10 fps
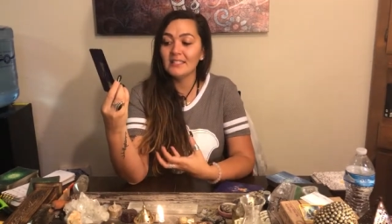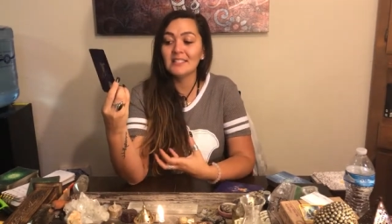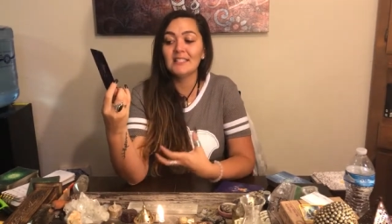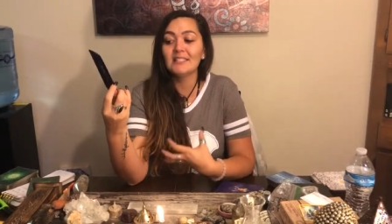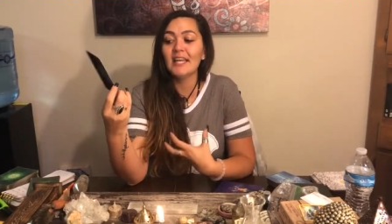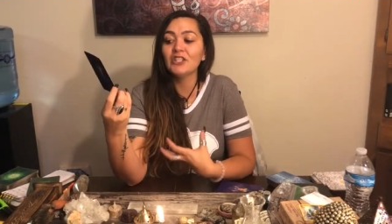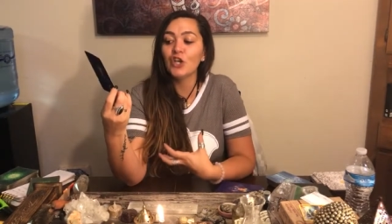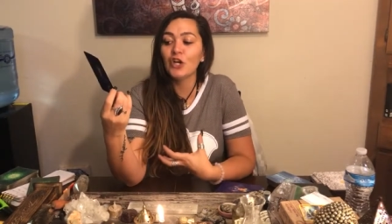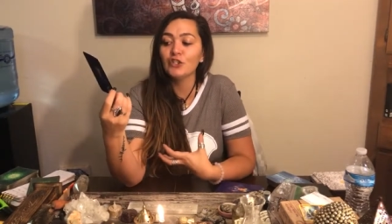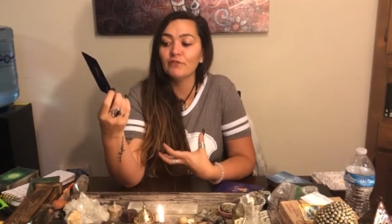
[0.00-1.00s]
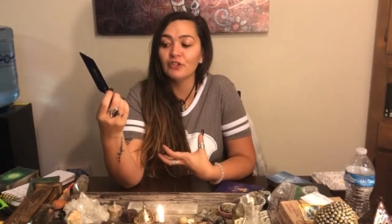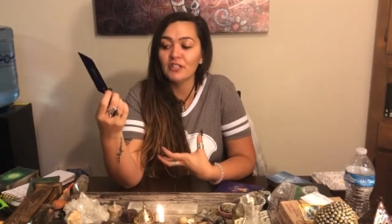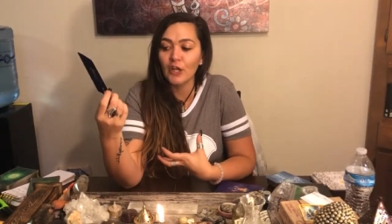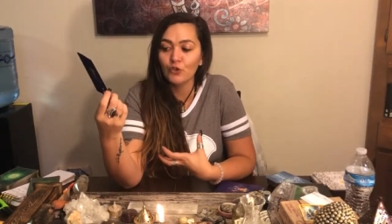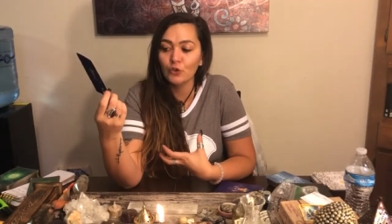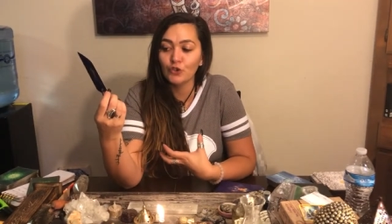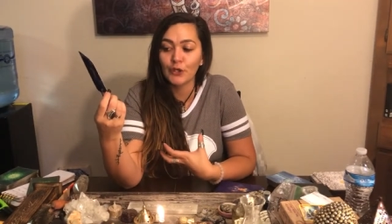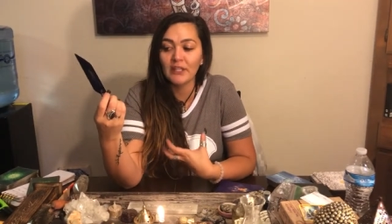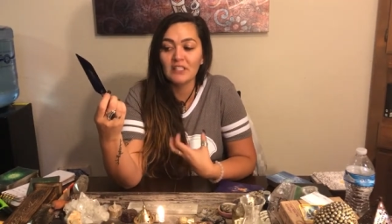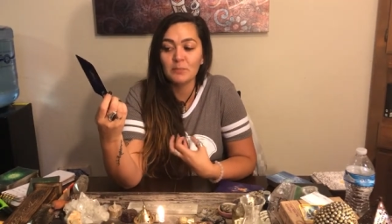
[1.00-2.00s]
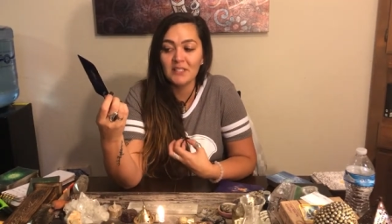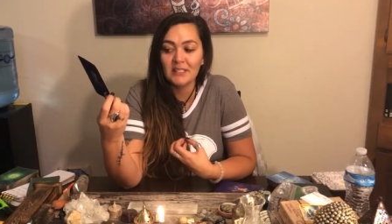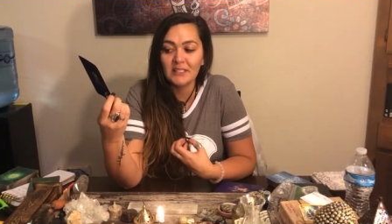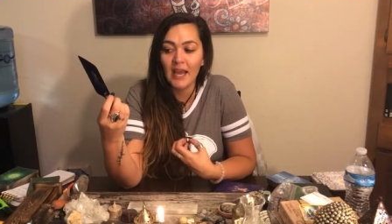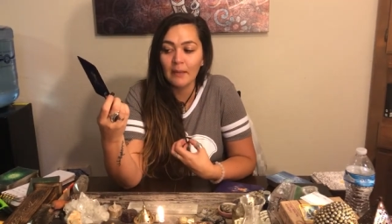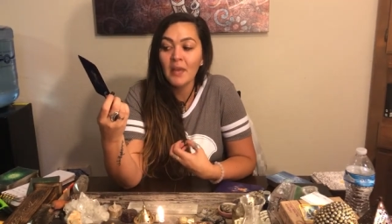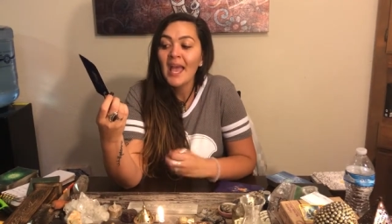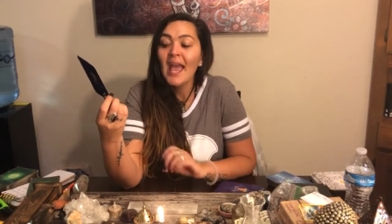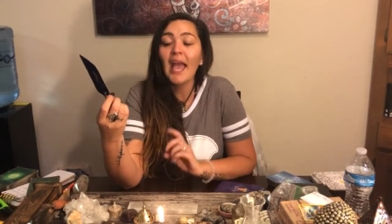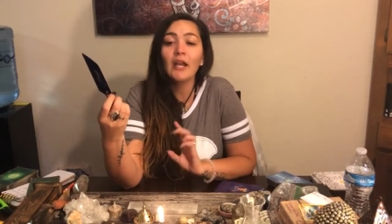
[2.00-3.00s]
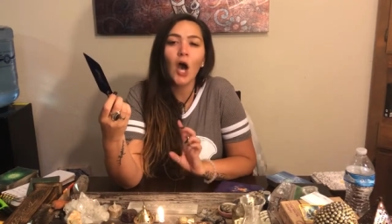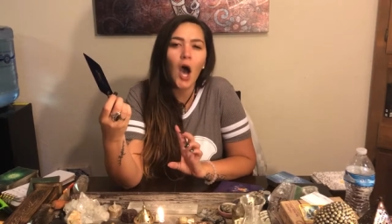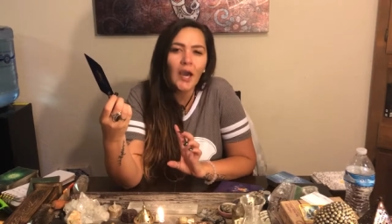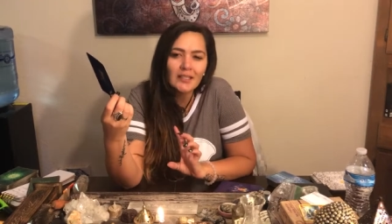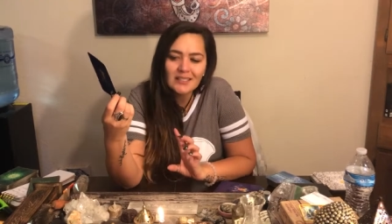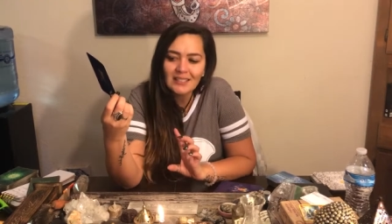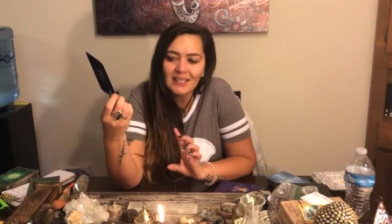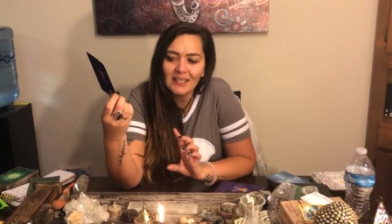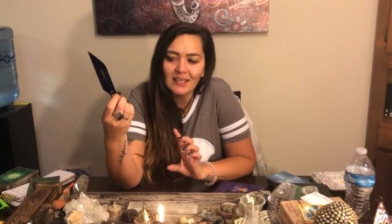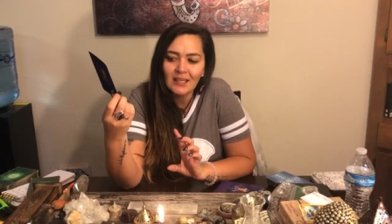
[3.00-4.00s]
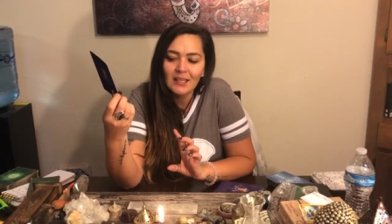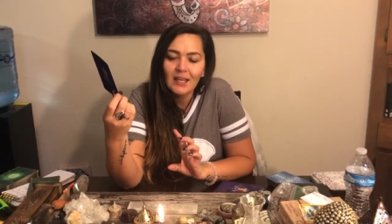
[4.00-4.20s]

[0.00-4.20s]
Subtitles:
It says take charge of your schedule during this busy time, and honestly,